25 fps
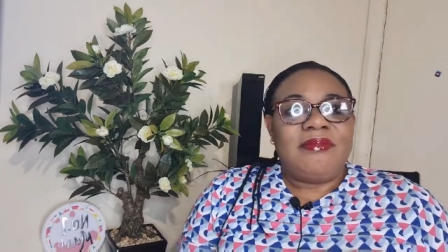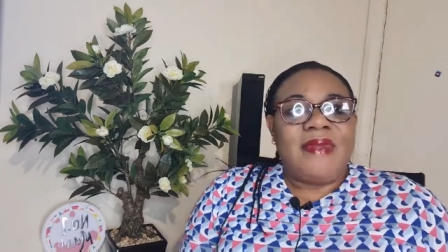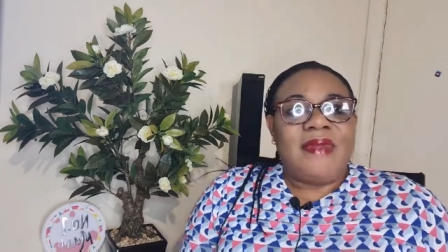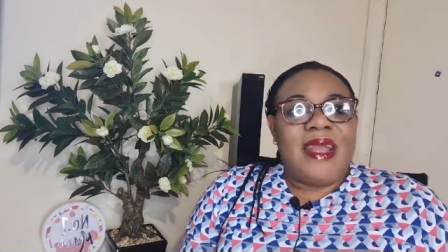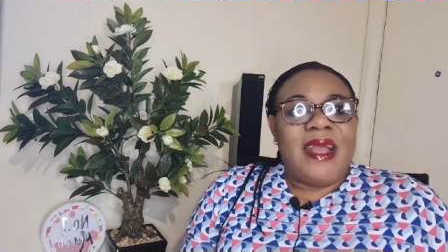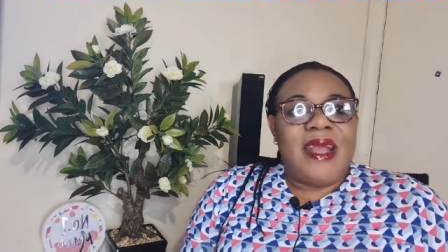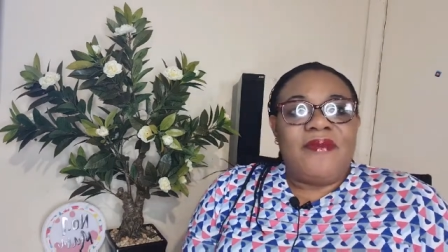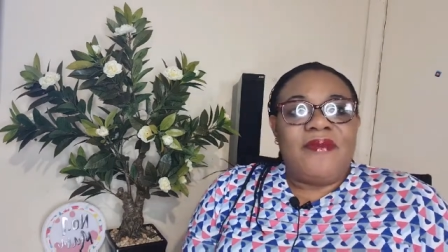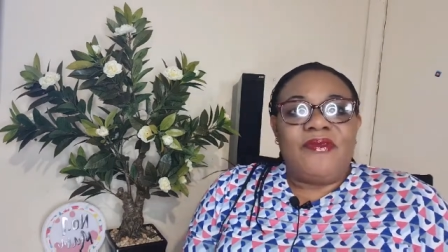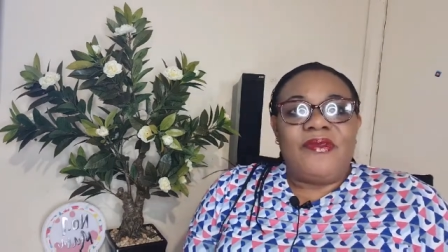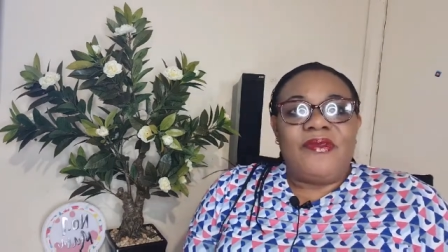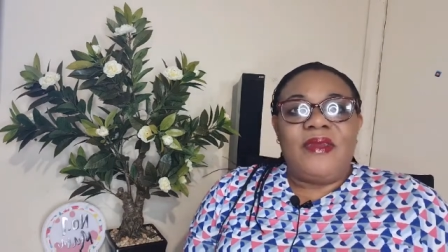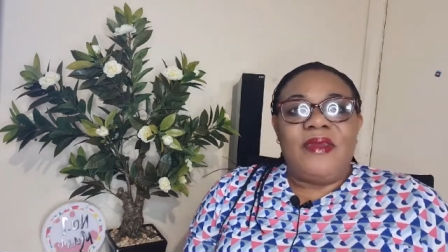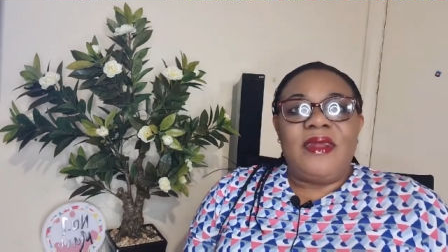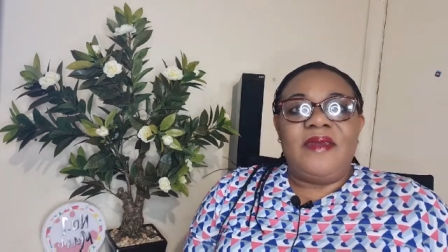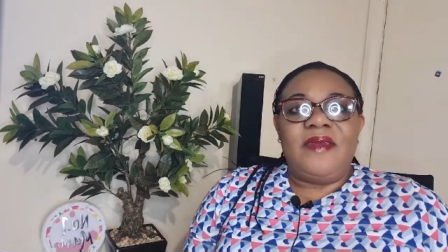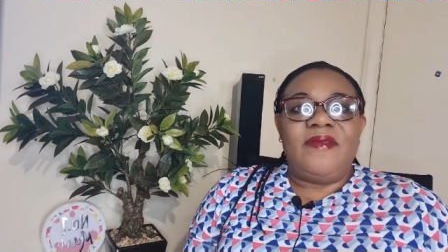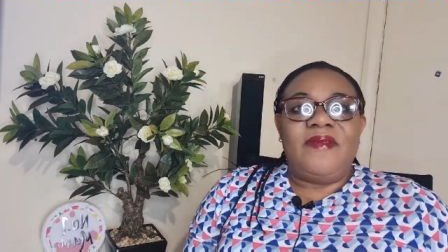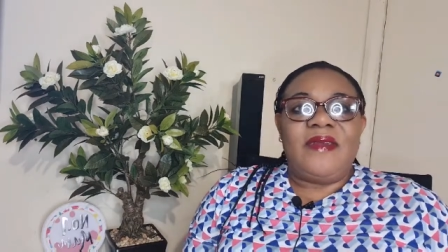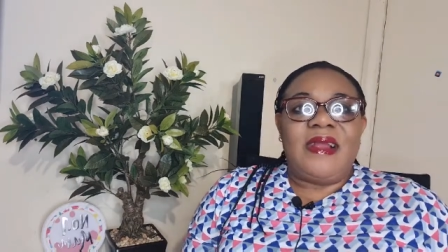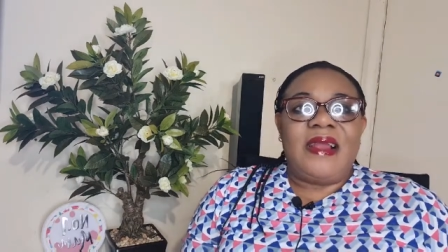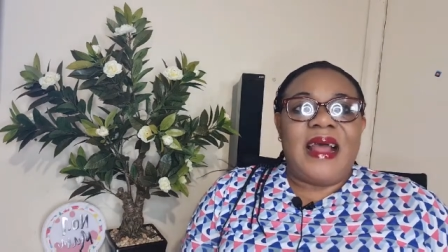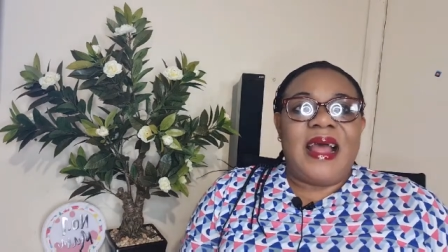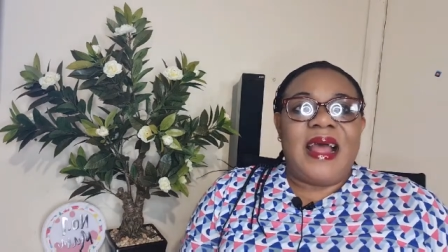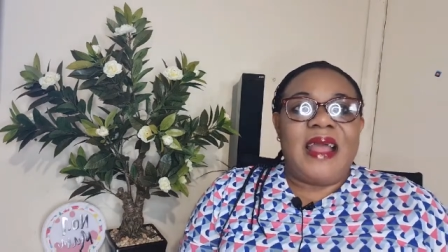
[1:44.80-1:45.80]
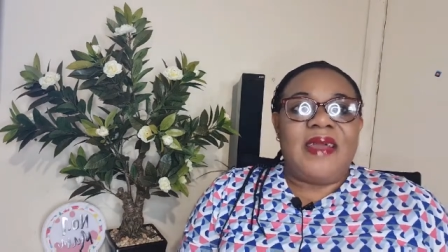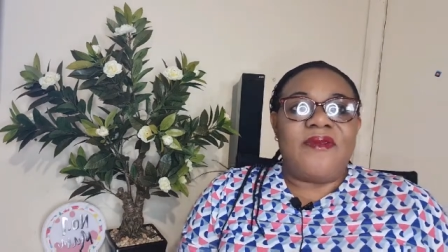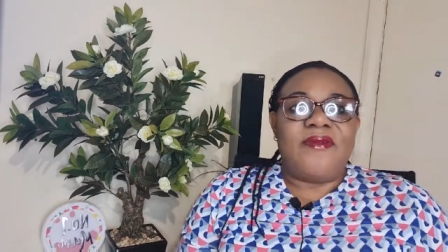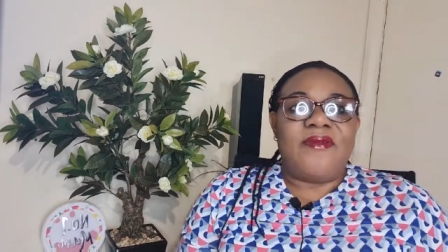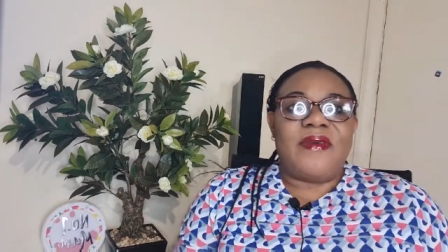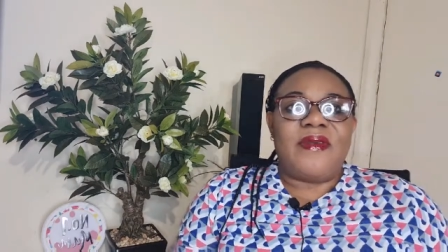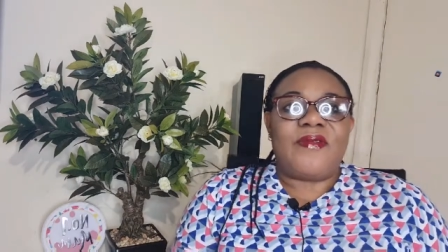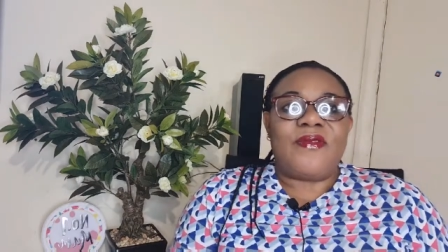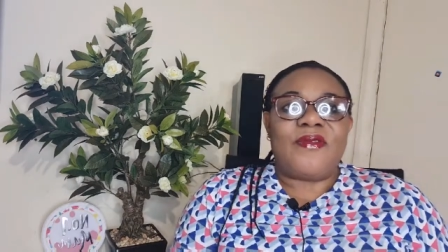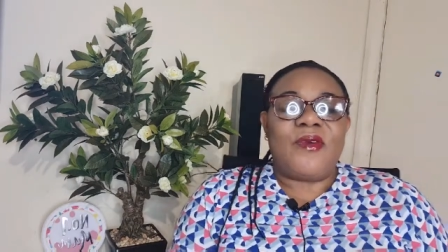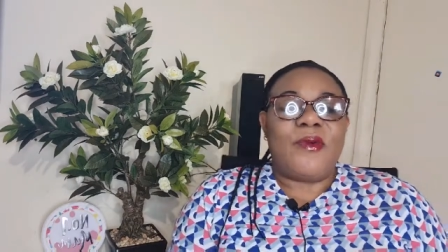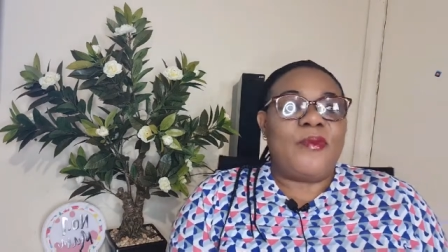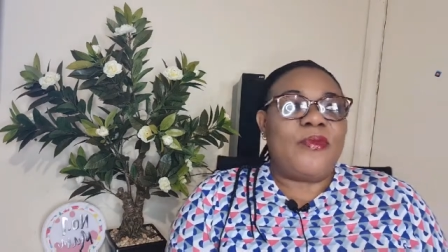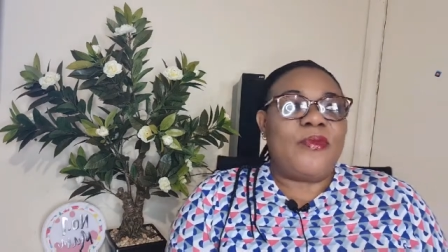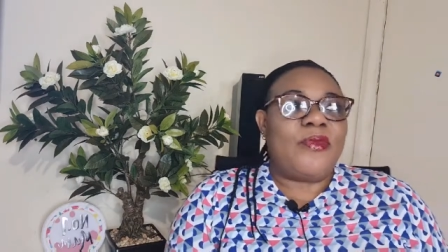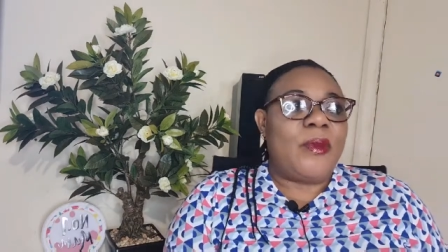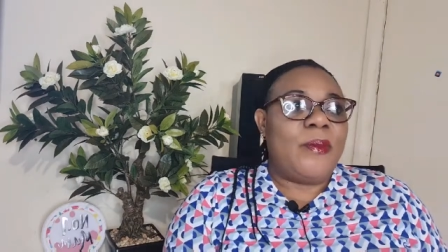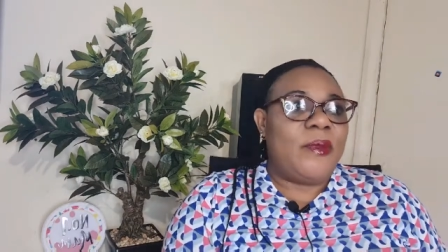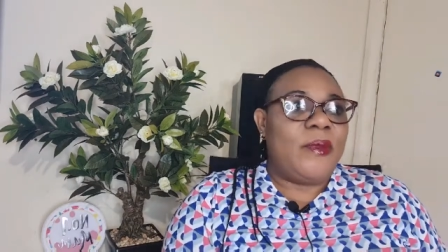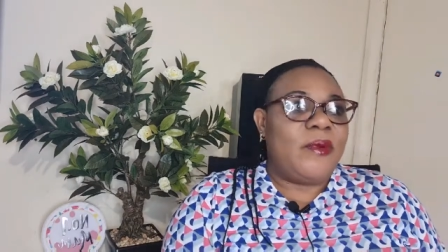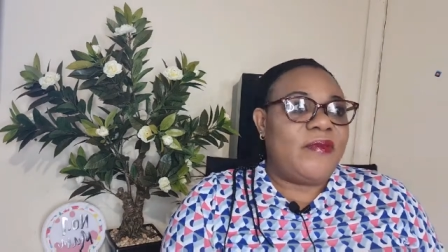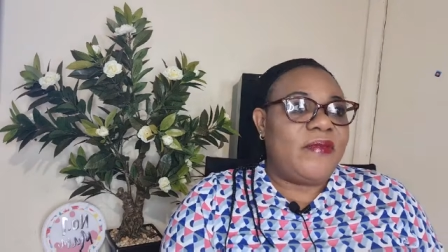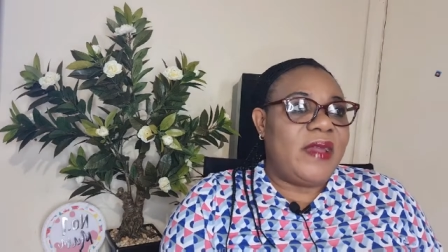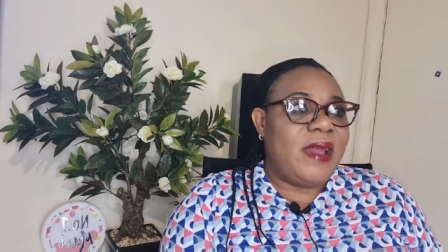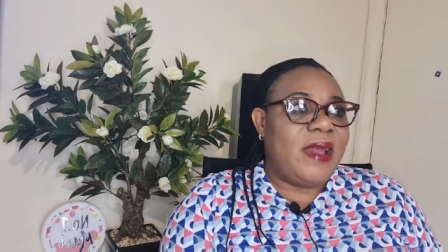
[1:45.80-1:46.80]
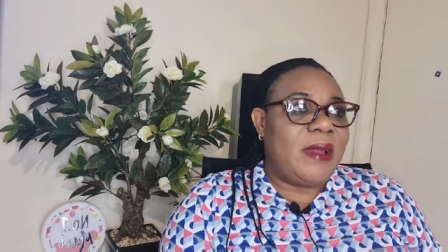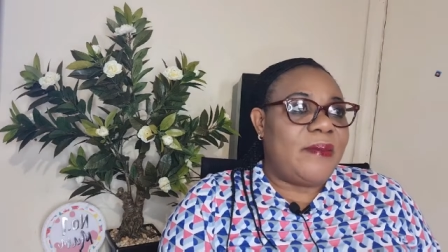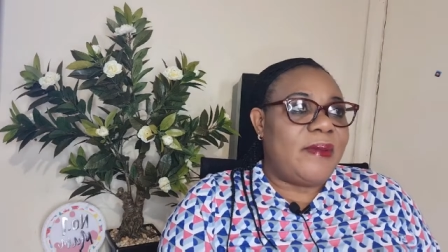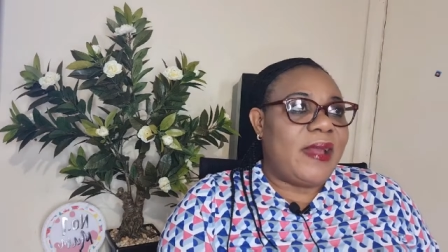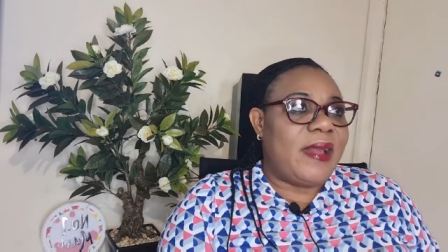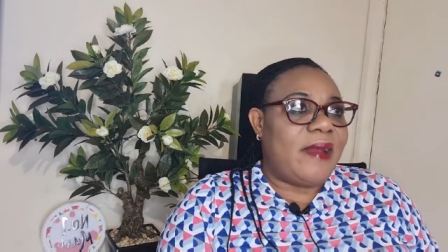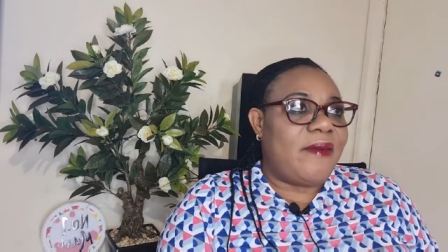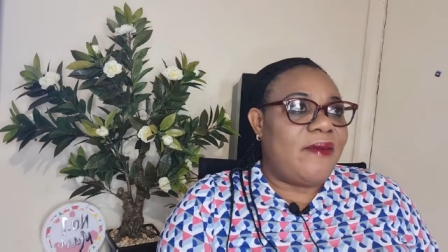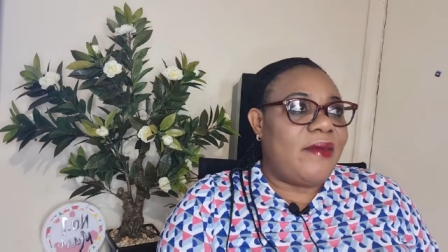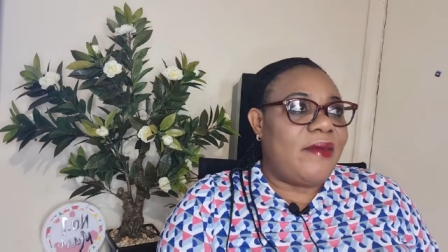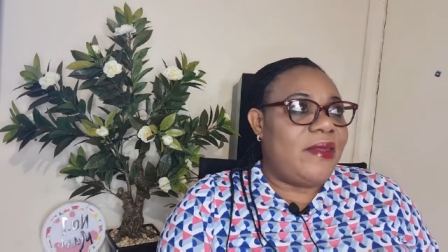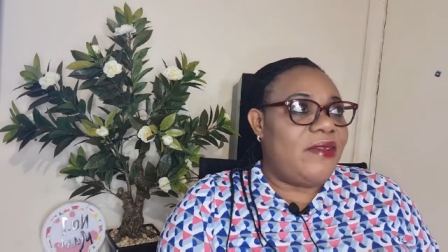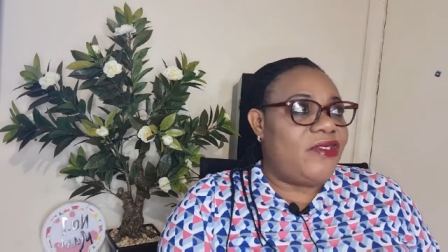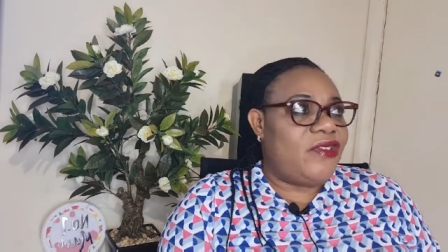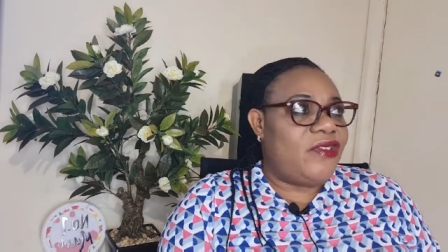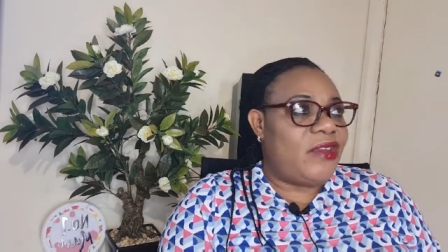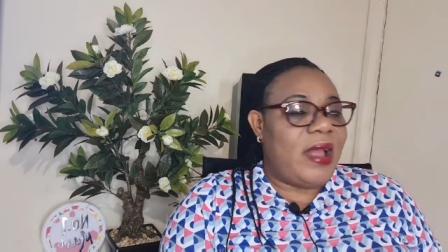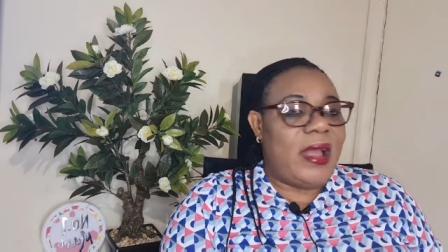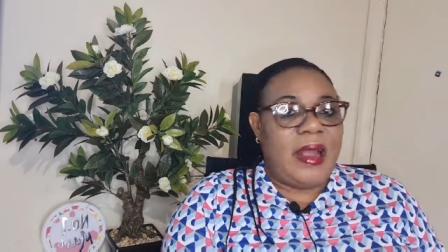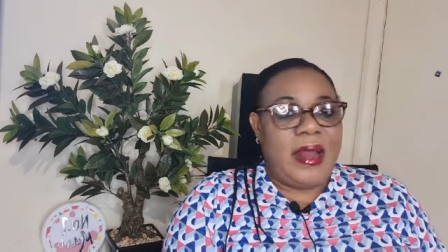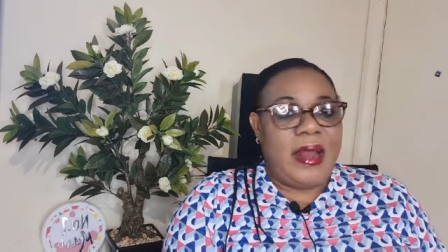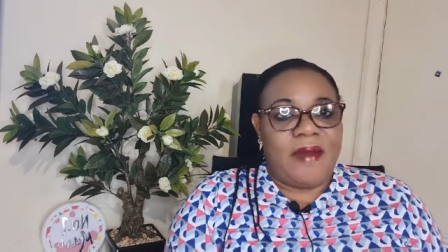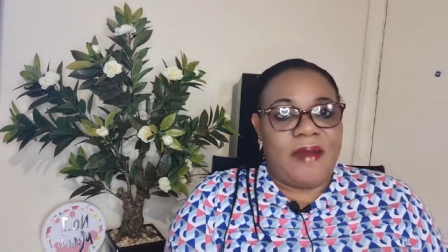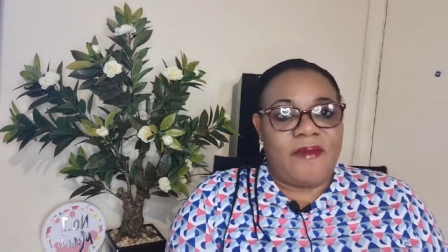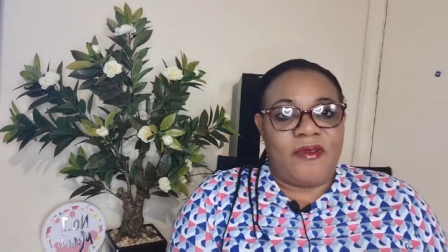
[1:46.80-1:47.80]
they have to live the life. And some of them, they are really shy.